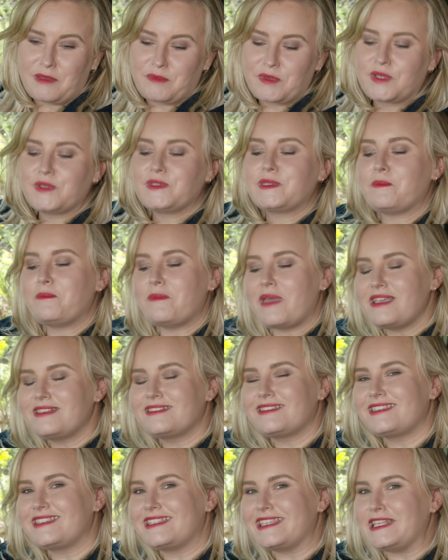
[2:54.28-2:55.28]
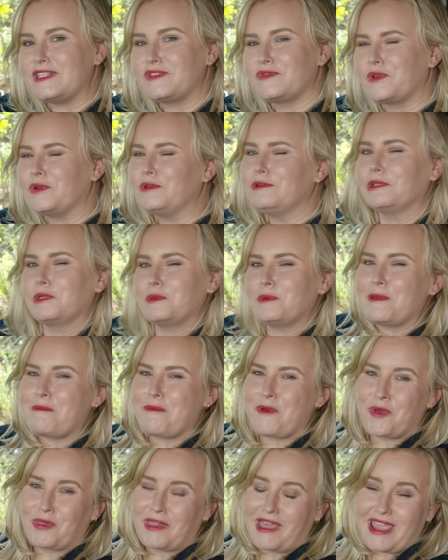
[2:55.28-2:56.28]
are because it makes the seats feel a little
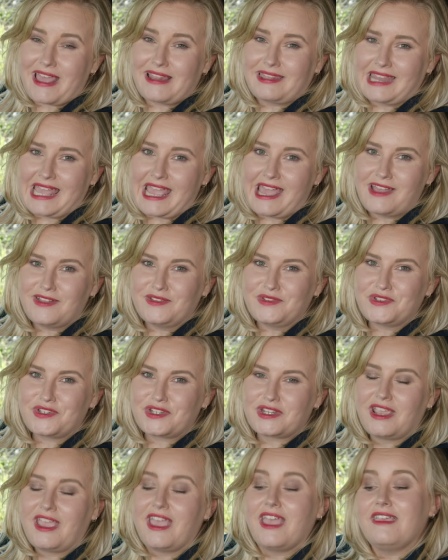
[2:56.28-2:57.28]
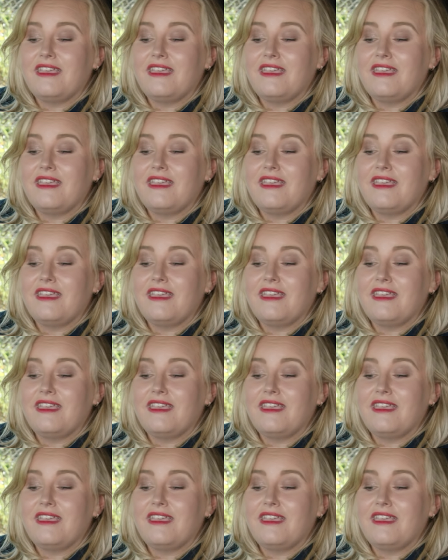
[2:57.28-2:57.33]
bit more like a lounge.